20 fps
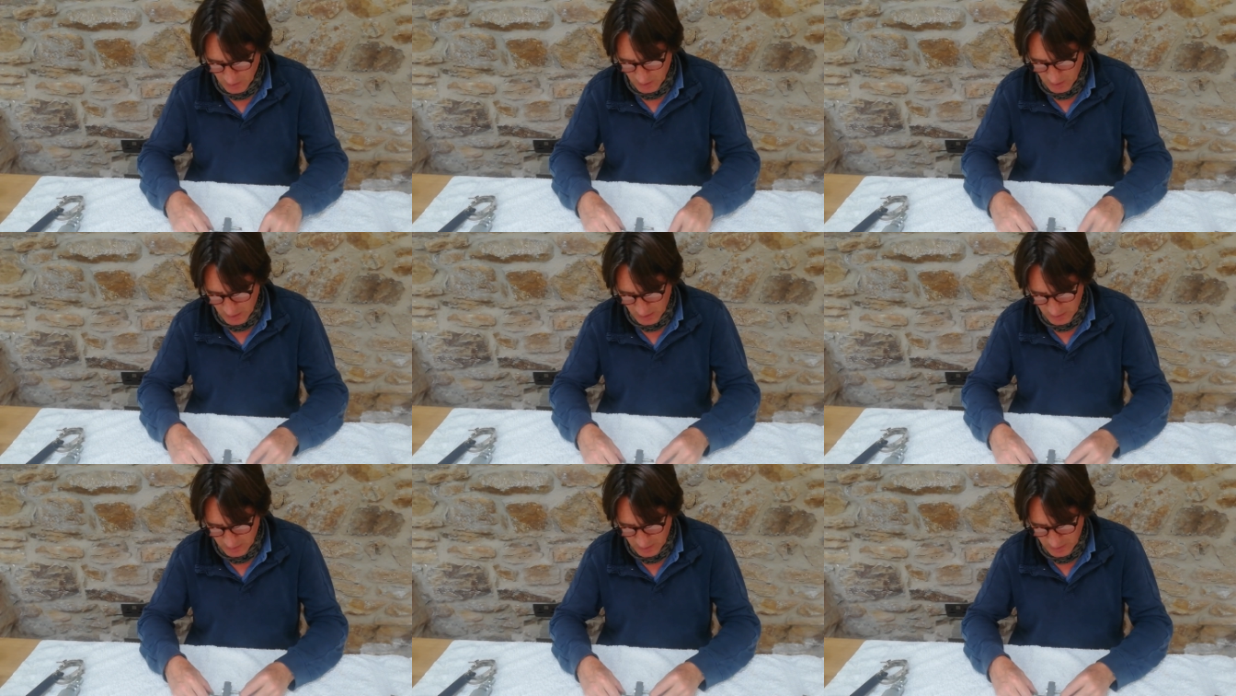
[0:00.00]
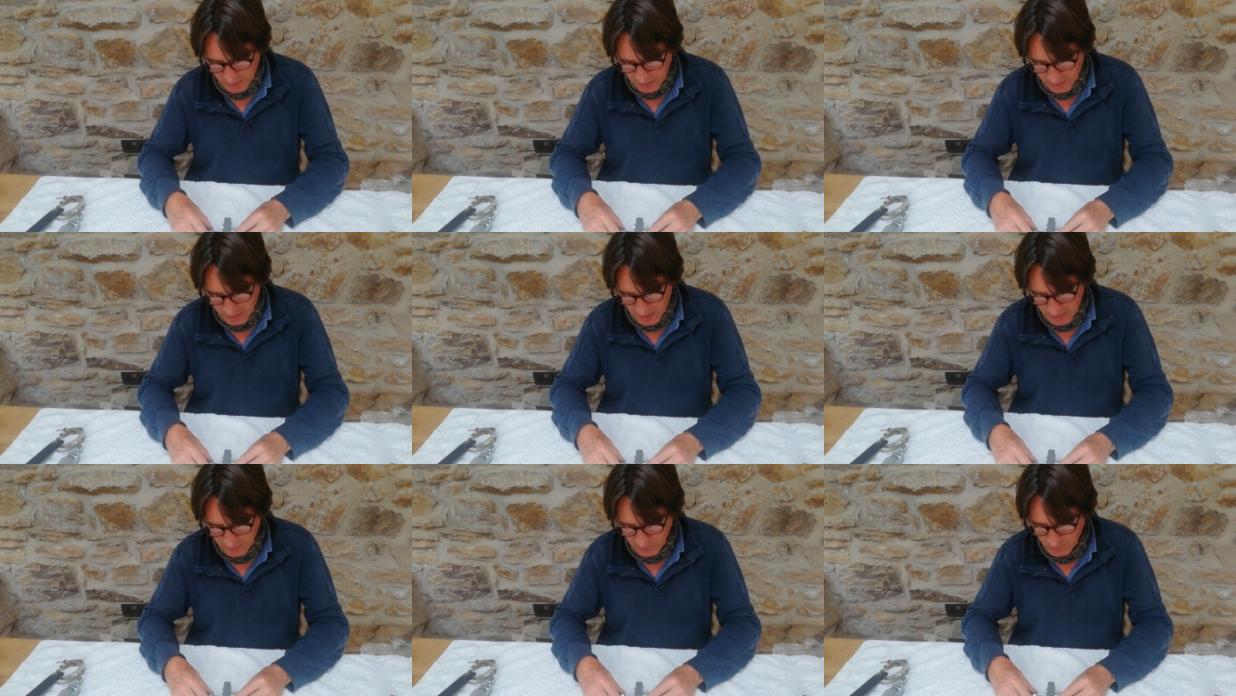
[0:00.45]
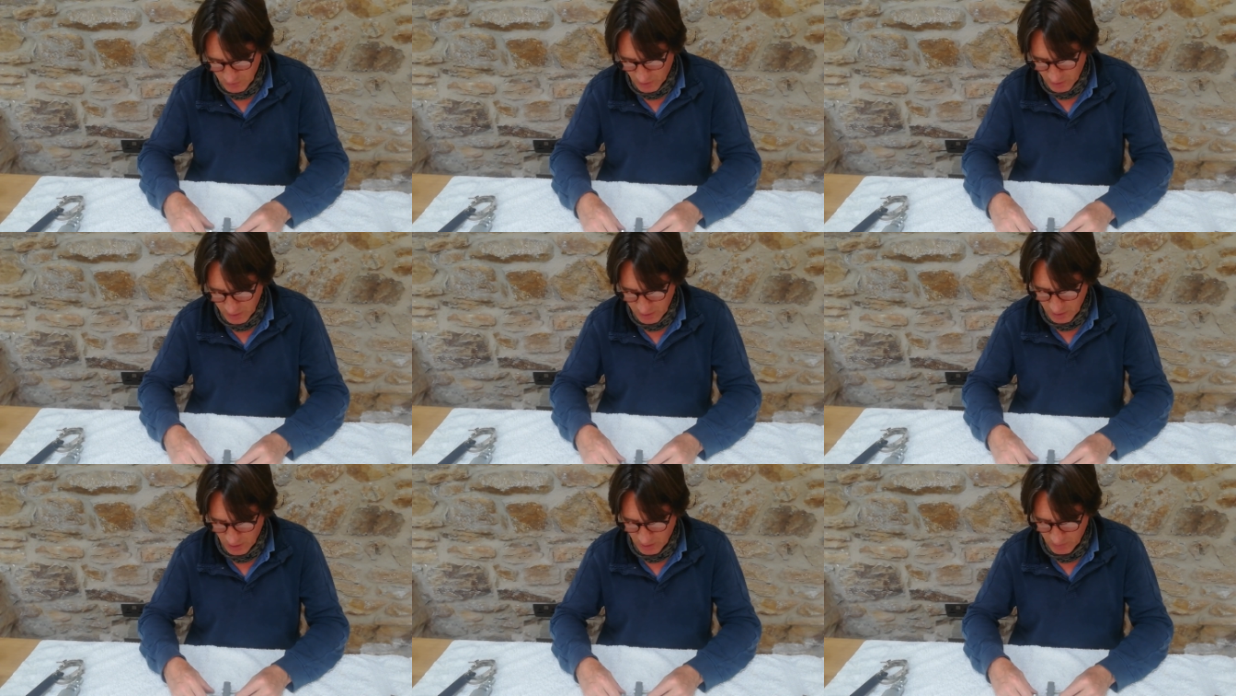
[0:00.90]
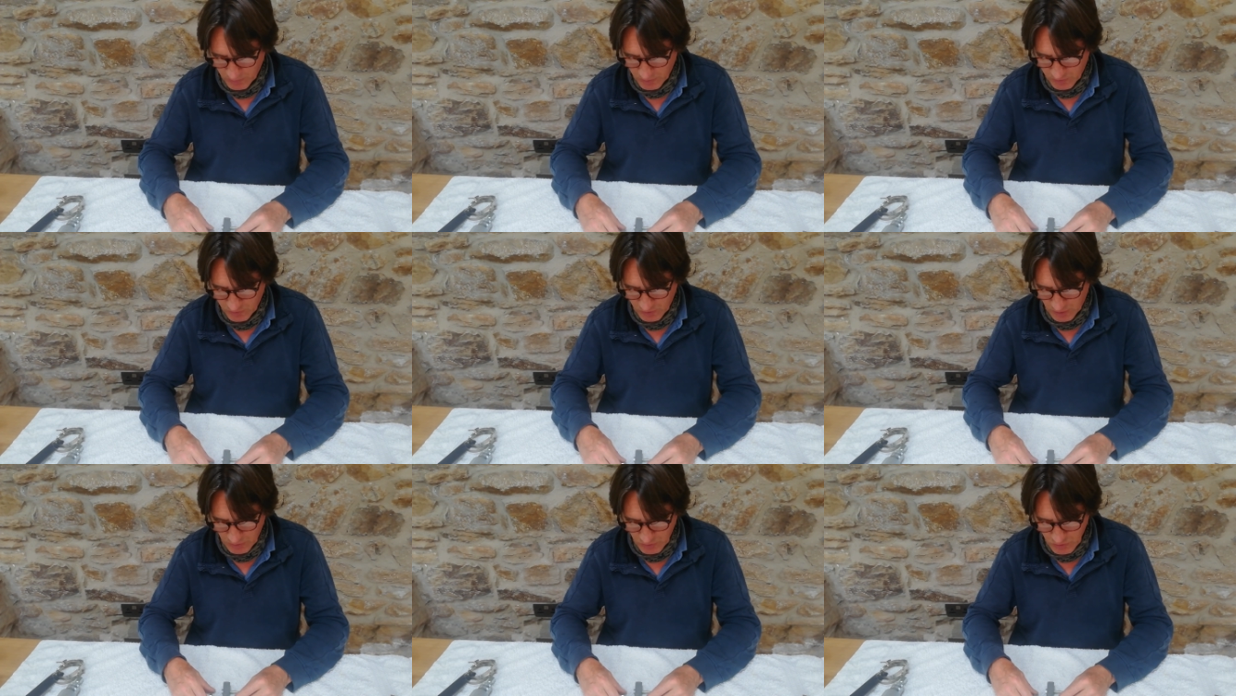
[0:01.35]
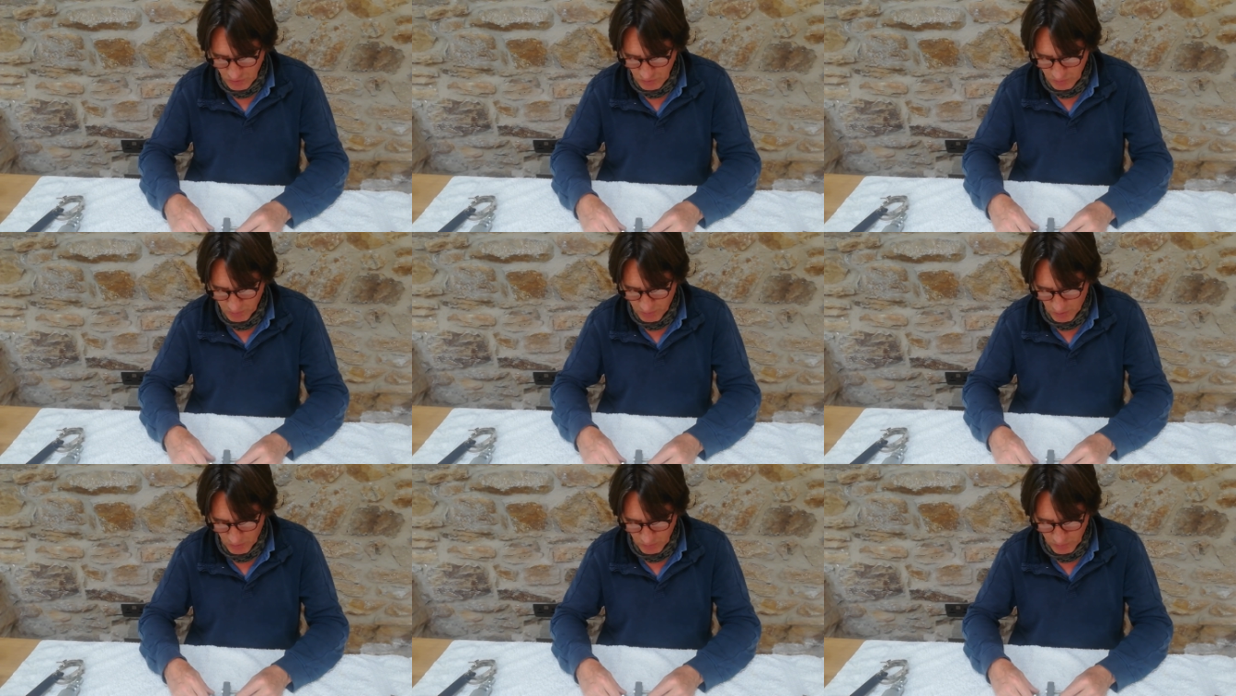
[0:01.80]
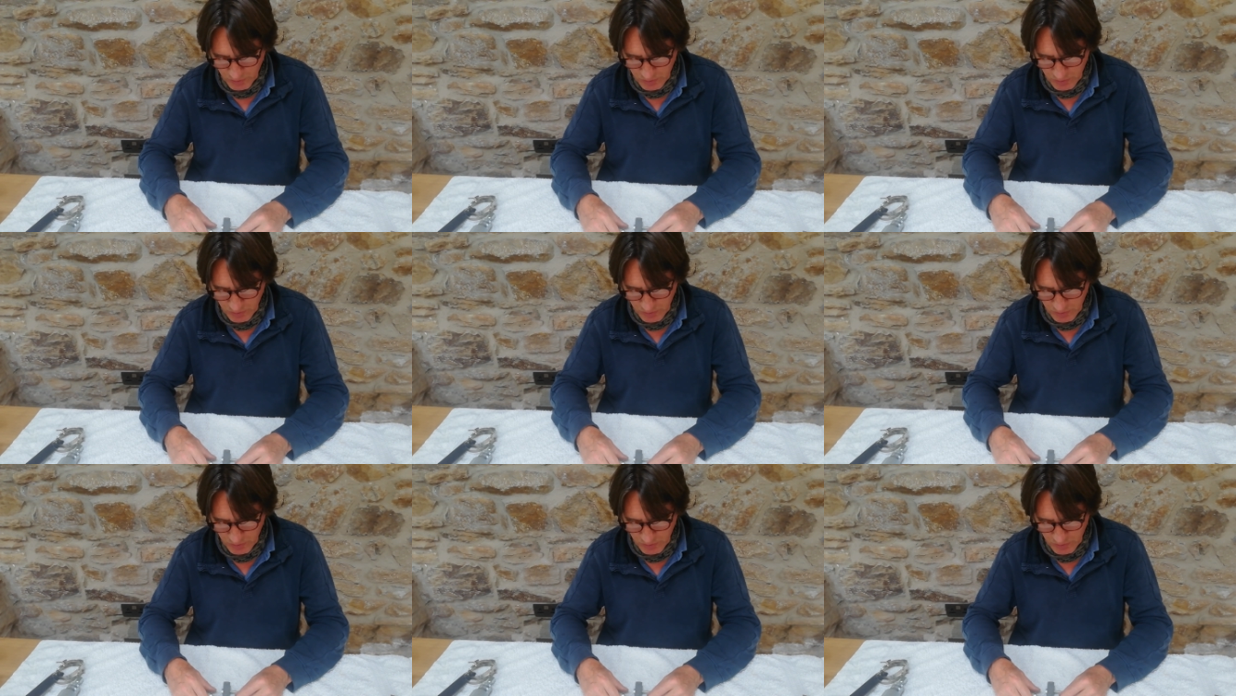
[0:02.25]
and then again tighten up this central bolt